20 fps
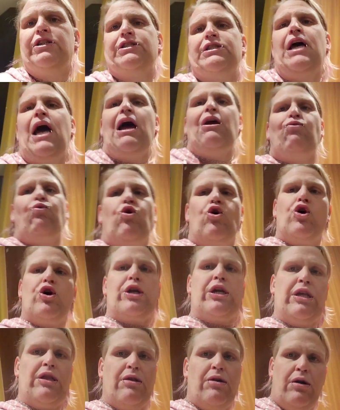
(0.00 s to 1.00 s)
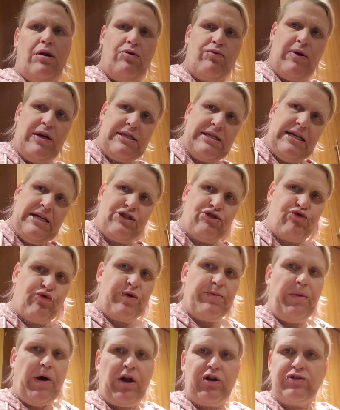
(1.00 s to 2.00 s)
side work and the residential
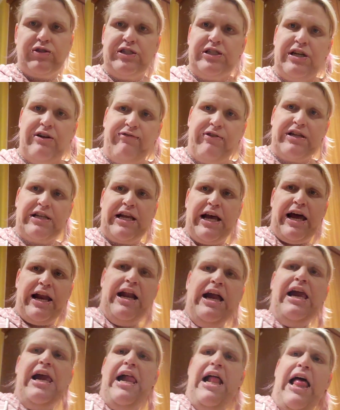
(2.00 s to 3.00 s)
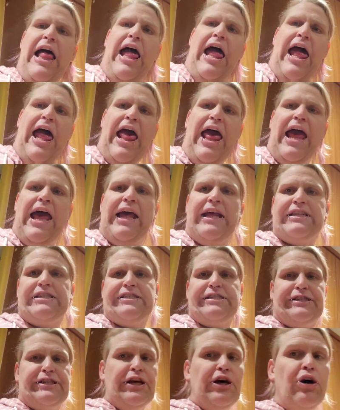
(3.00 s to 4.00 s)
remodels and stuff like that, and
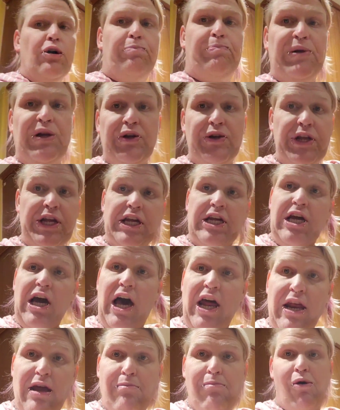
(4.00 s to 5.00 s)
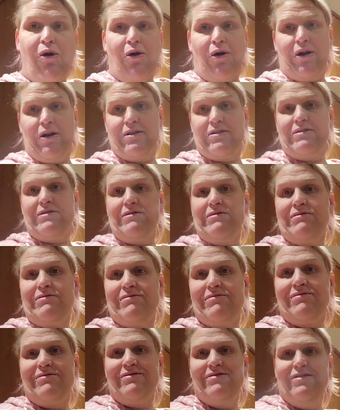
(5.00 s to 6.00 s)
still building cutting boards.
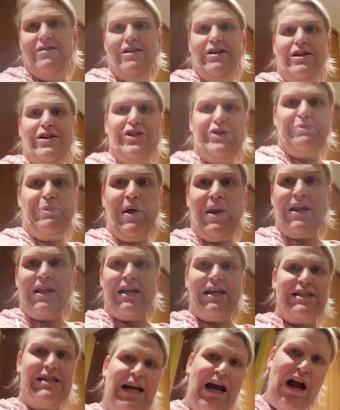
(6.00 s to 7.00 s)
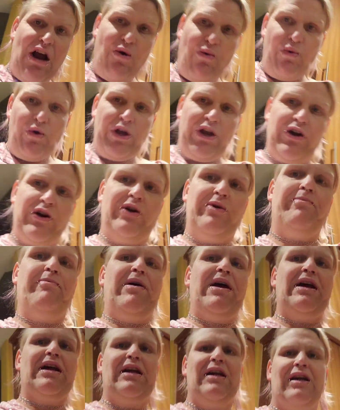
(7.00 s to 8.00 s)
Spending the entire winter
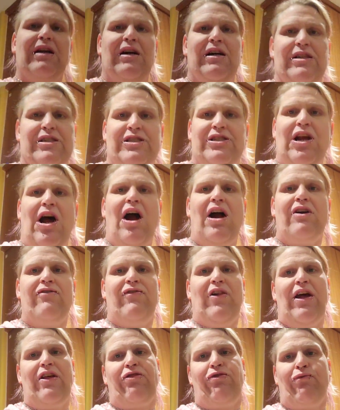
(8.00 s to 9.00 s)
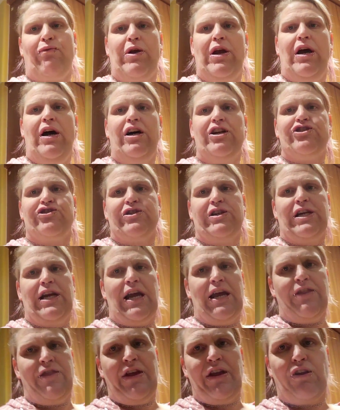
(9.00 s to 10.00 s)
making a stock of like 300
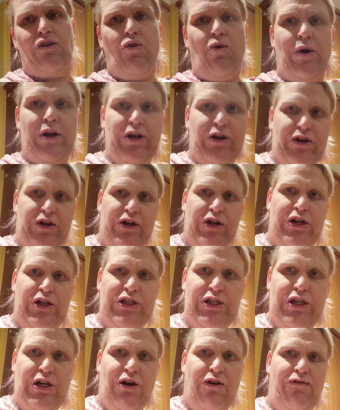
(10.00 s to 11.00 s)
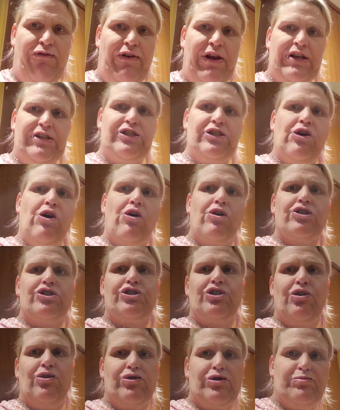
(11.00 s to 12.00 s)
and then going to, fancy art
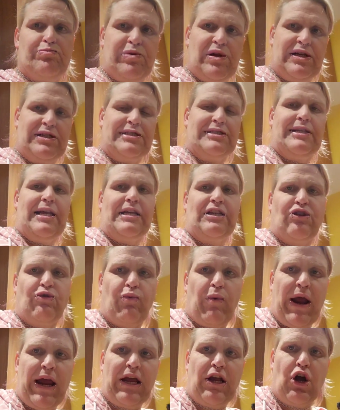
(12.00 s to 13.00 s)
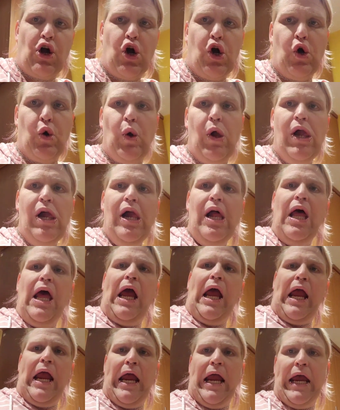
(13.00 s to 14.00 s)
shows in places like Durango
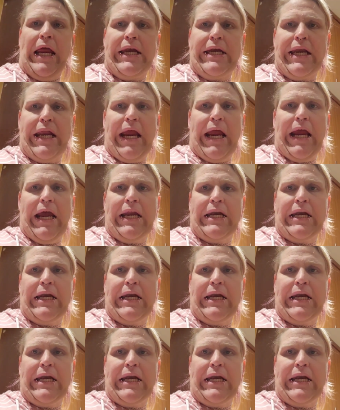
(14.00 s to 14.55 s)
and